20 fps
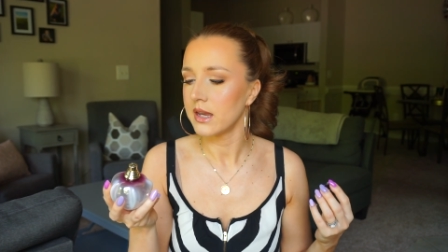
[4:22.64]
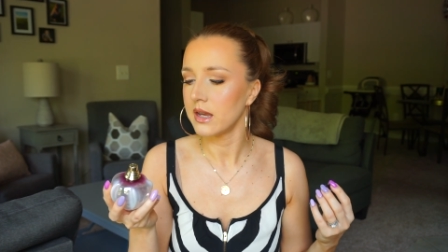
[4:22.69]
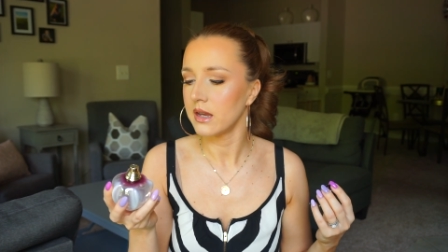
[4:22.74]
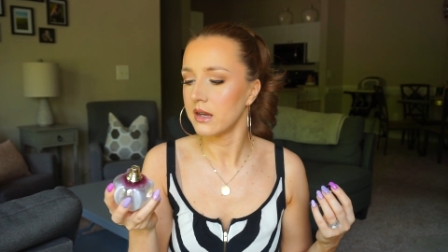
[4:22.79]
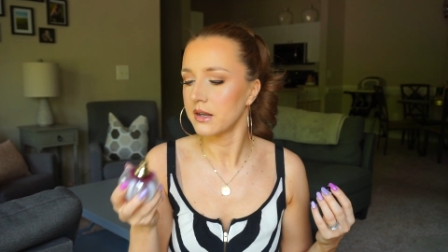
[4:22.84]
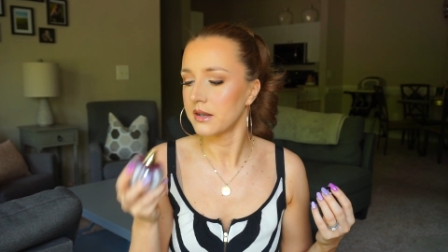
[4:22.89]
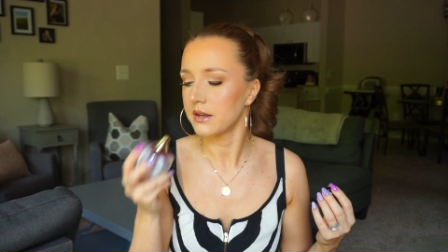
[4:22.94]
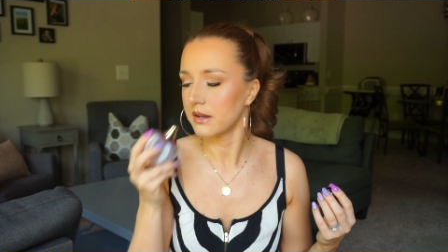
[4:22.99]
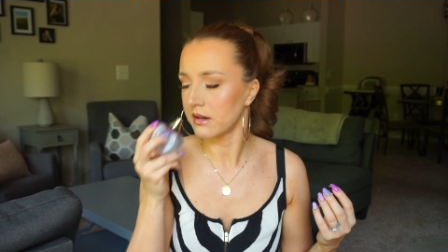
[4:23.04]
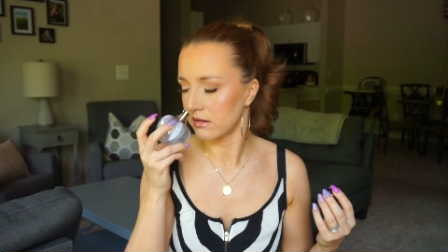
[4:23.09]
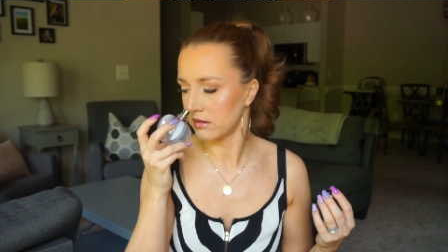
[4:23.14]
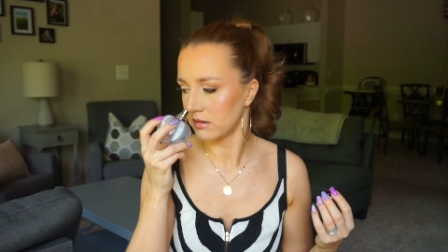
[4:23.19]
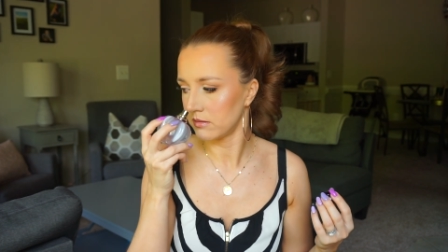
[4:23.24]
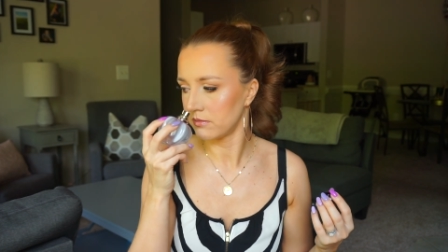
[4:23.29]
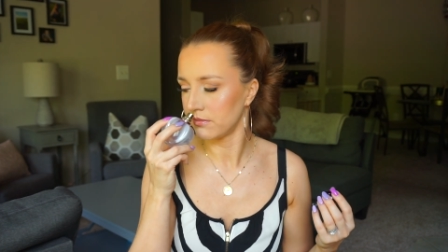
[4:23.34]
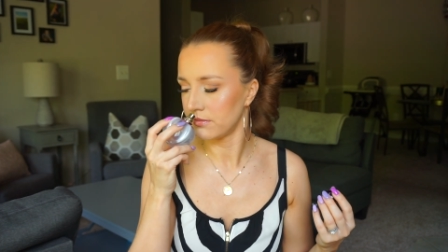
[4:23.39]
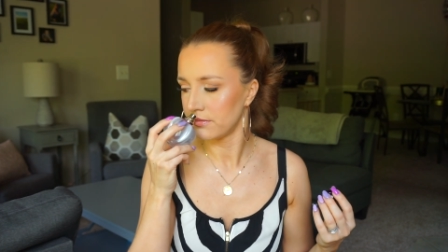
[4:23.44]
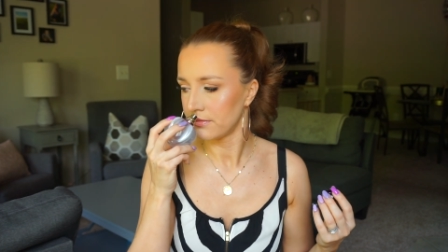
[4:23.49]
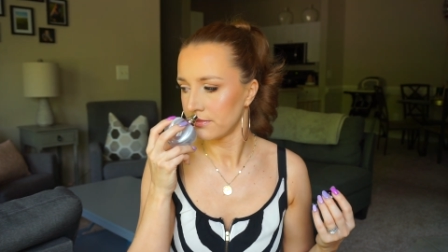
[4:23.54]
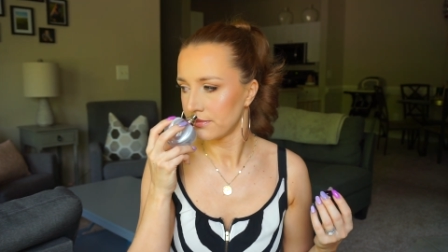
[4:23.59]
and um,
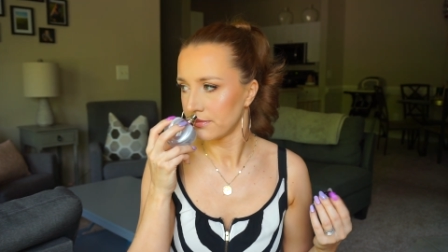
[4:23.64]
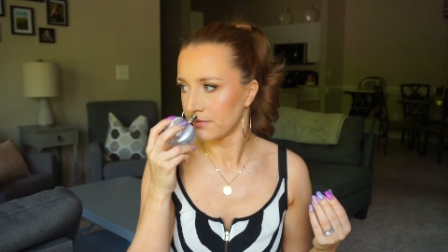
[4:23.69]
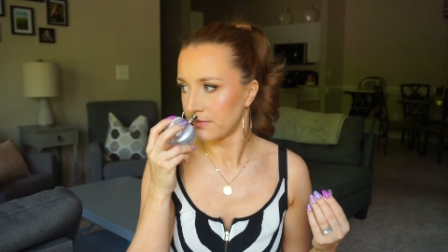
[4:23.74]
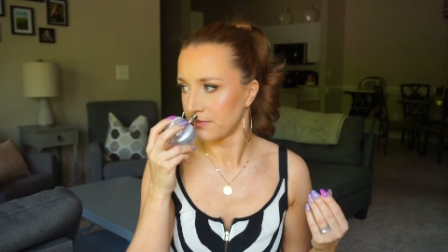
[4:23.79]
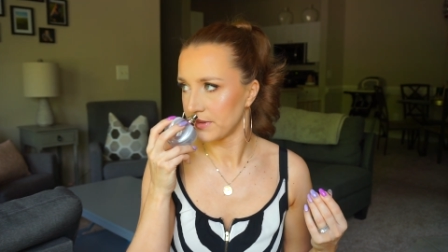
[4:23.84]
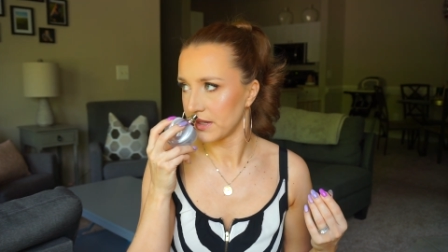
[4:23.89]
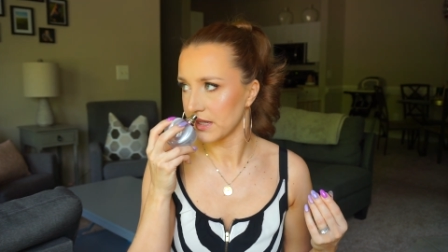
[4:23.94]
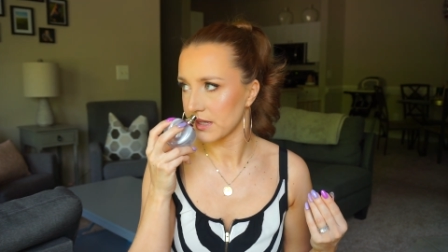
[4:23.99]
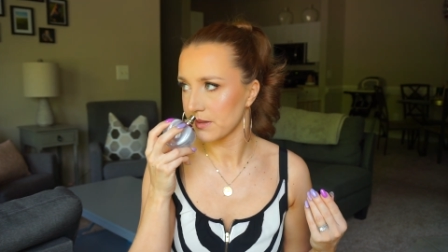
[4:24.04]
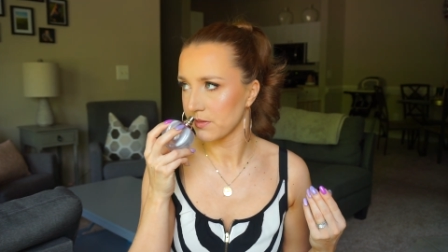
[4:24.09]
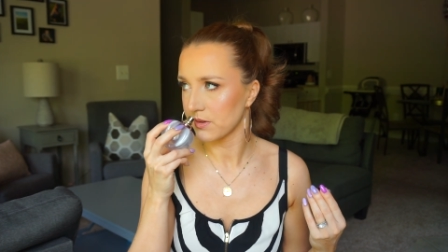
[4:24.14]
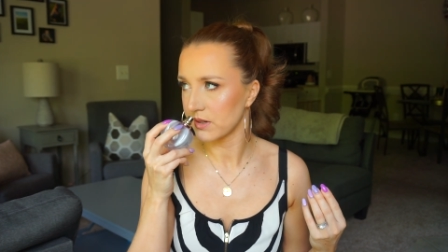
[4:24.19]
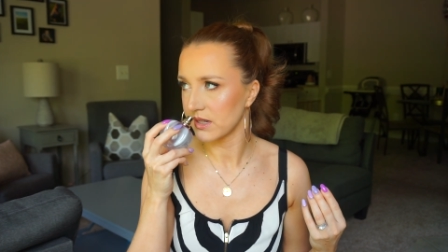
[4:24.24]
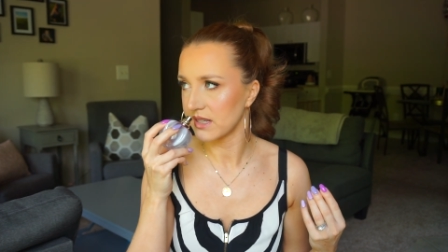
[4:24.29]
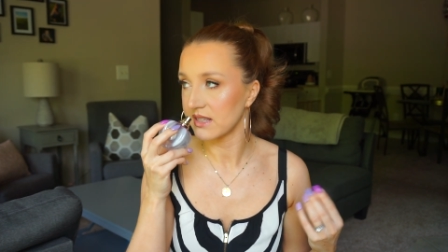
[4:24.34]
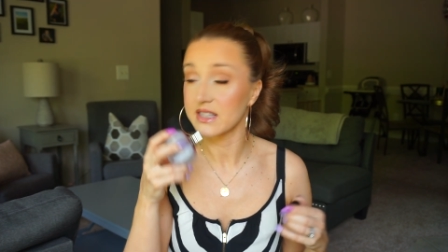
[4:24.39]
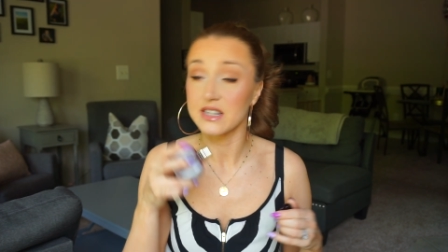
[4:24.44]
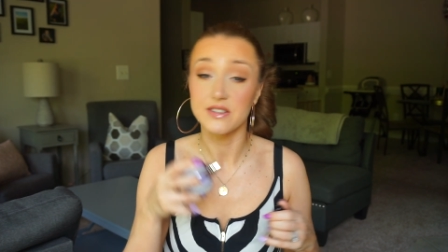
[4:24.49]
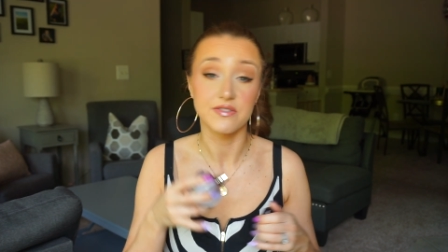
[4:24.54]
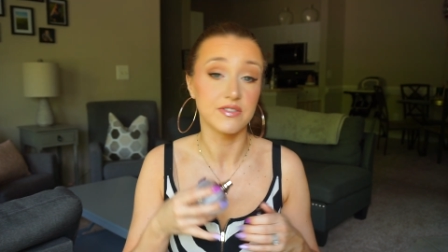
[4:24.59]
this one
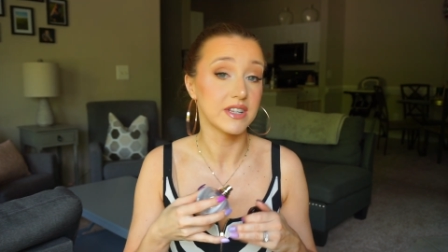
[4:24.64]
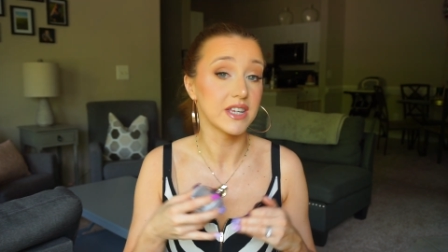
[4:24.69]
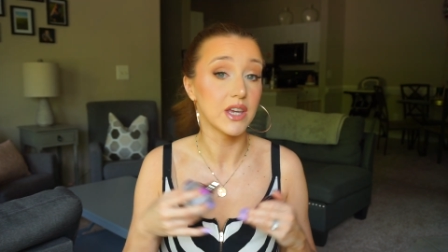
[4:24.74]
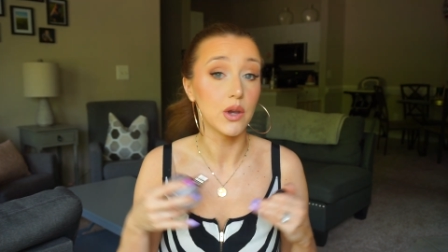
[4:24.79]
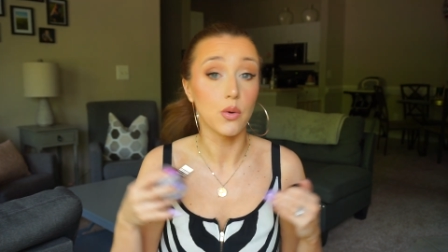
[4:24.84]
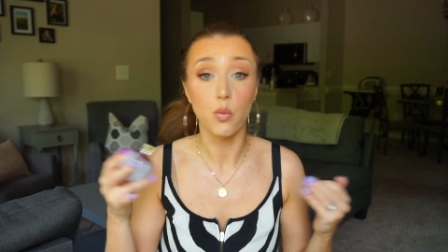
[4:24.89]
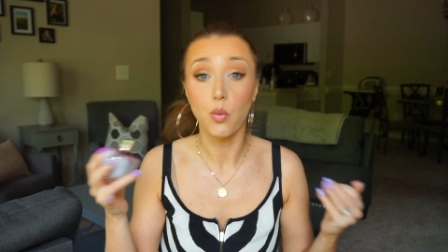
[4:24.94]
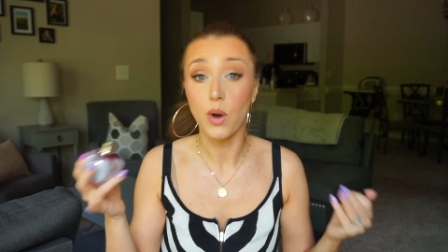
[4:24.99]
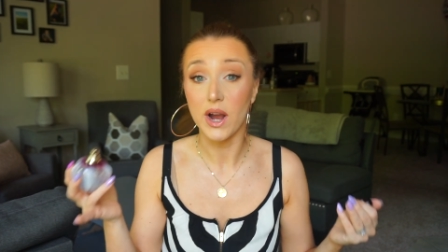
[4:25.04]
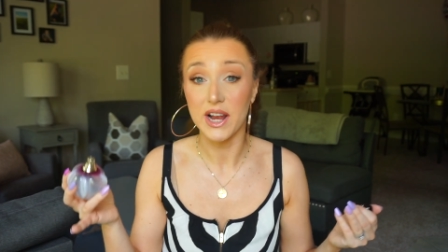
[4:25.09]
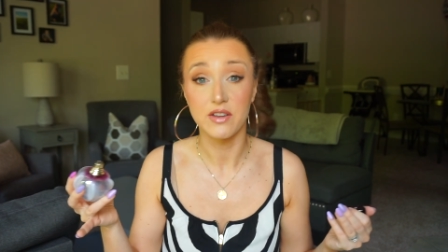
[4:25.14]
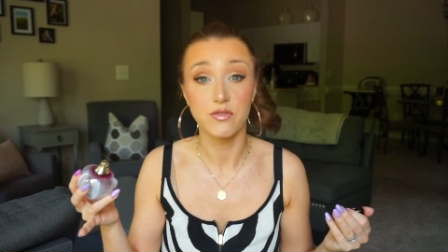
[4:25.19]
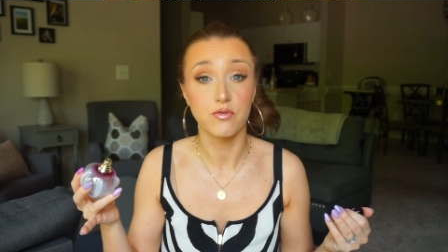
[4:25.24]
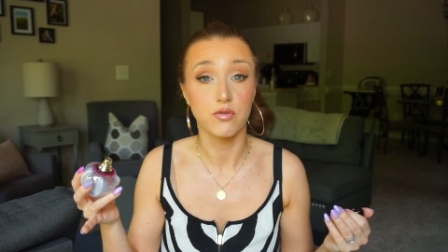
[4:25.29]
is definitely a white